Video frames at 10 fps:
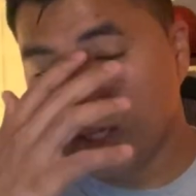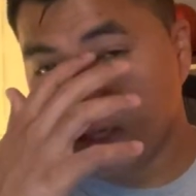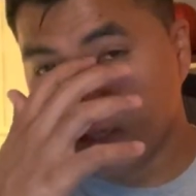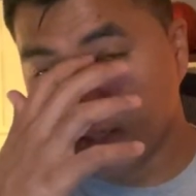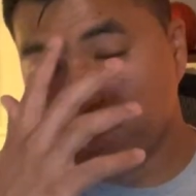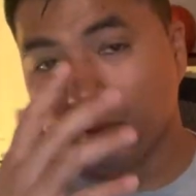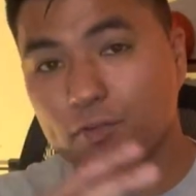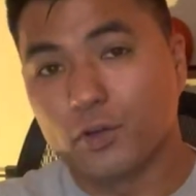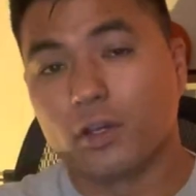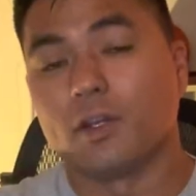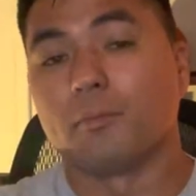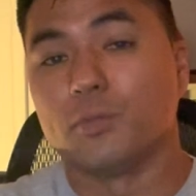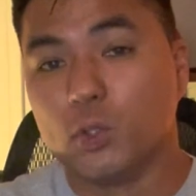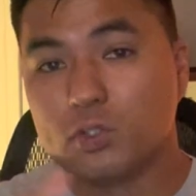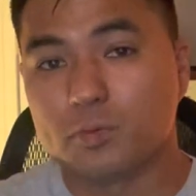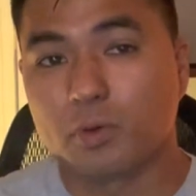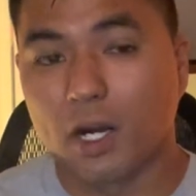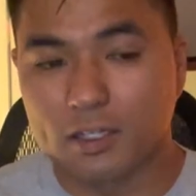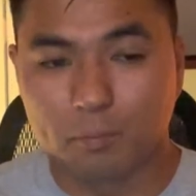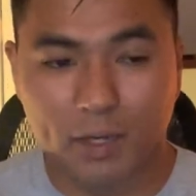If you're going to use this
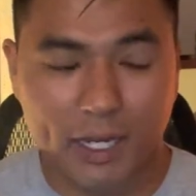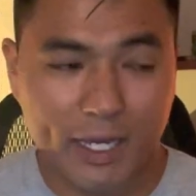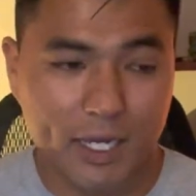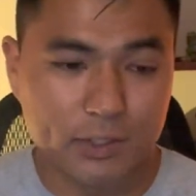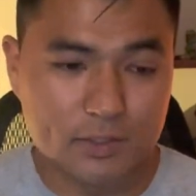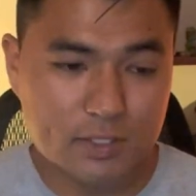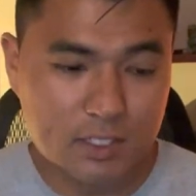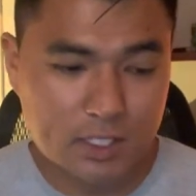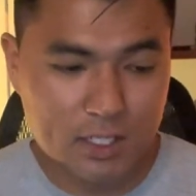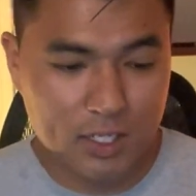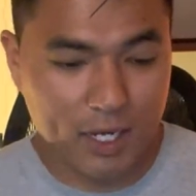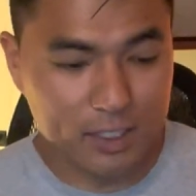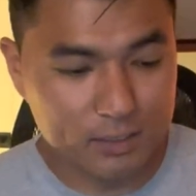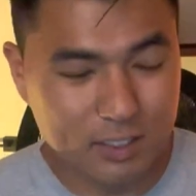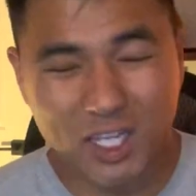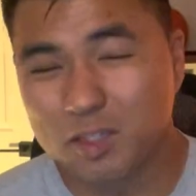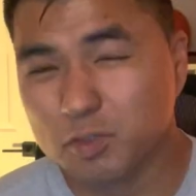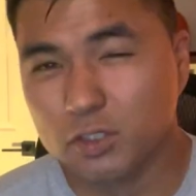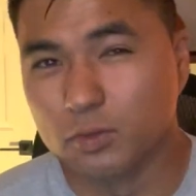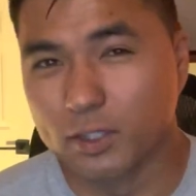product to buy a house, anytime you
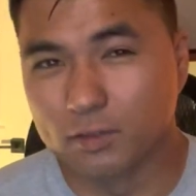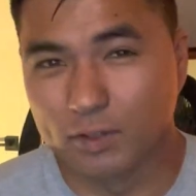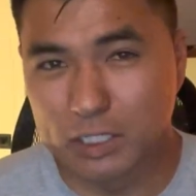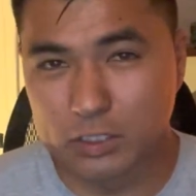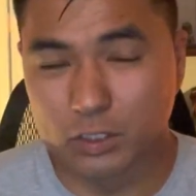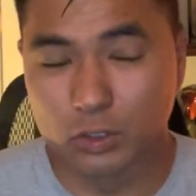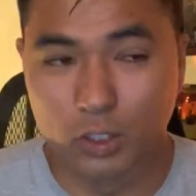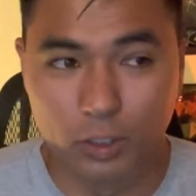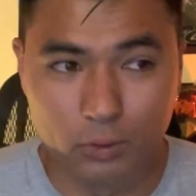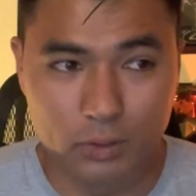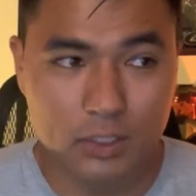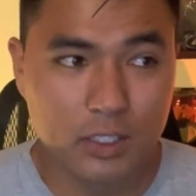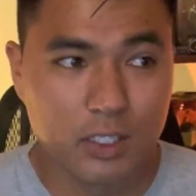do a renovation loan,